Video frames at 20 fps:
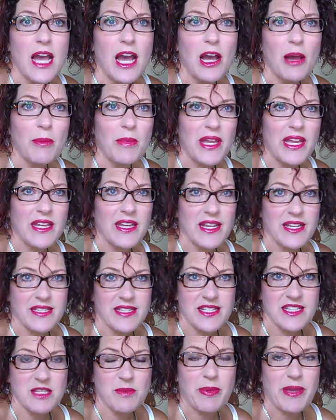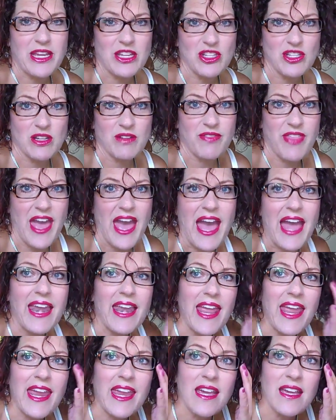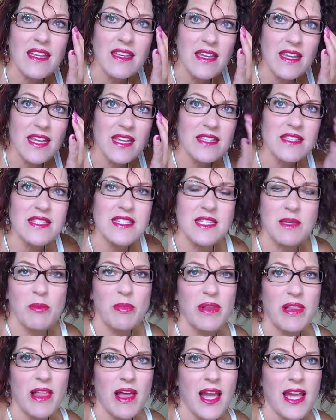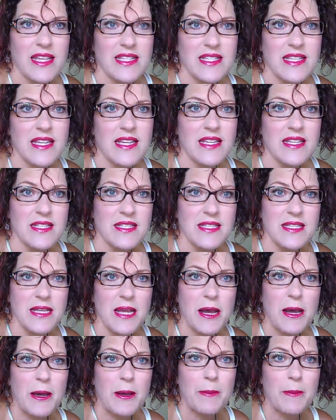in anticipation of that, and it symbolizes